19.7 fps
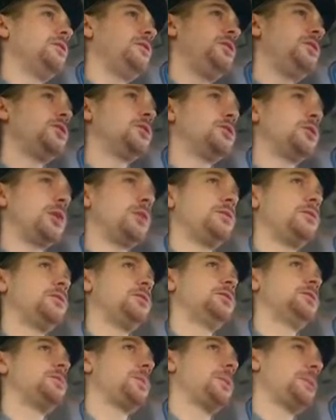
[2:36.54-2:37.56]
fusion
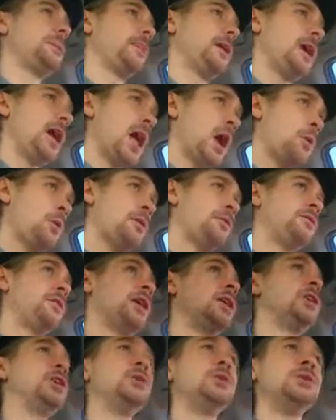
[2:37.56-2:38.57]
rifles. However,
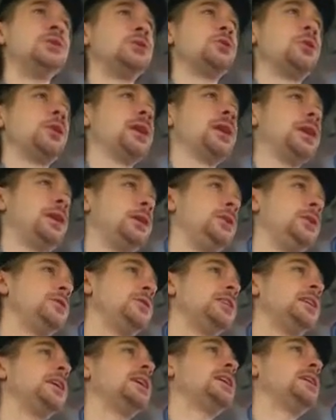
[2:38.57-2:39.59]
I do enjoy
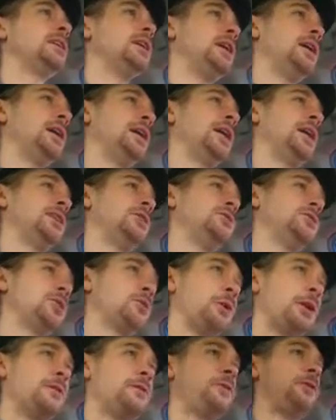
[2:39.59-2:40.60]
using it. I use
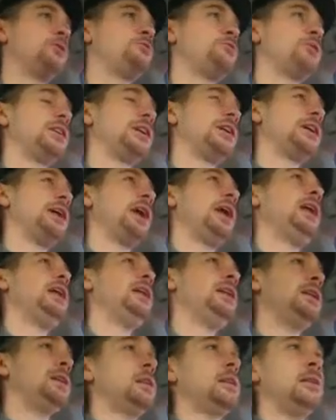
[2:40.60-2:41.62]
it quite frequently
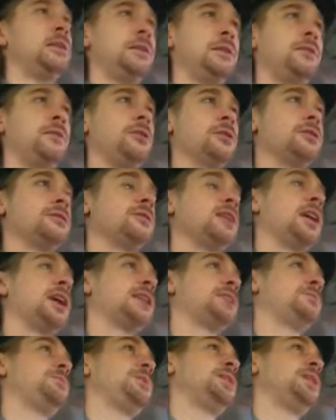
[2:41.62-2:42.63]
in the Vault of
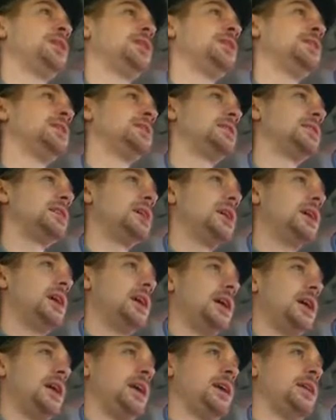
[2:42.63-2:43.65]
Glass because
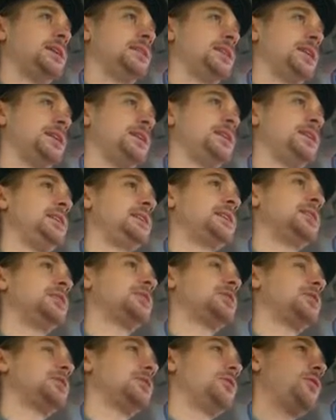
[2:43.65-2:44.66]
it is a
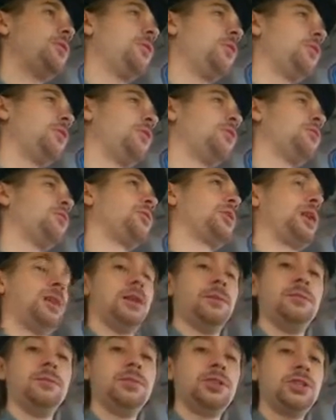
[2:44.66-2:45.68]
decent oracle
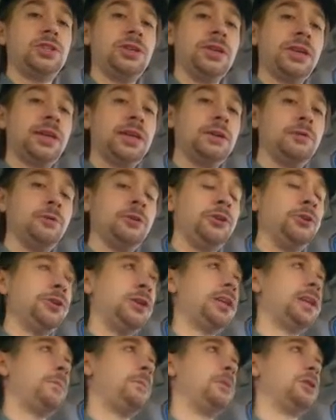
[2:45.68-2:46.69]
killing machine when you
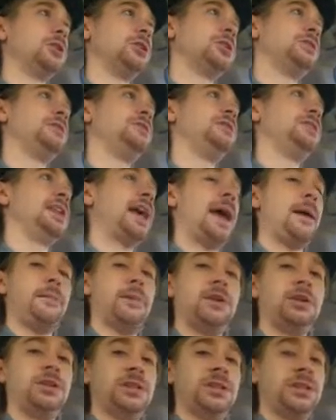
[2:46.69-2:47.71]
need a burst of
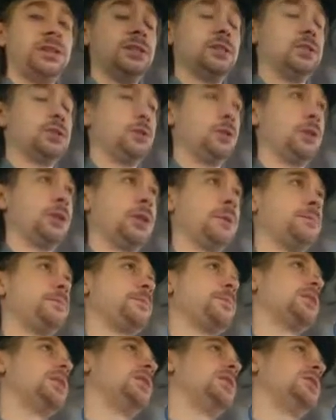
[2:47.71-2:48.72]
damage to destroy them.
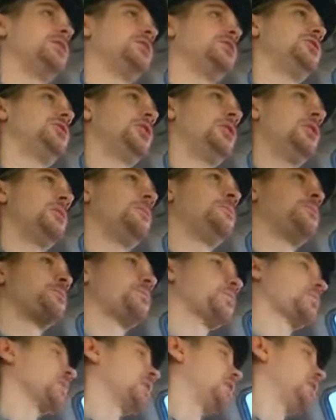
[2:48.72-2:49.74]
So,
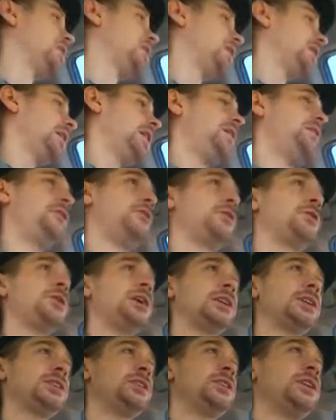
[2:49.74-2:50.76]
if you're a
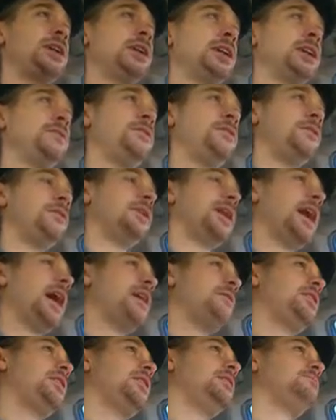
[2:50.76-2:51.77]
collector, get it if you don't
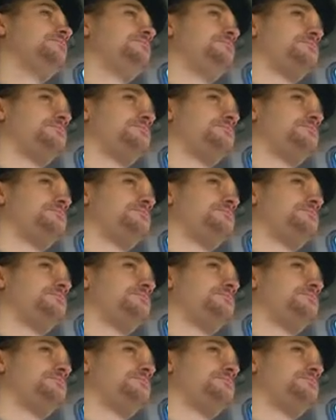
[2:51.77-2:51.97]
have it.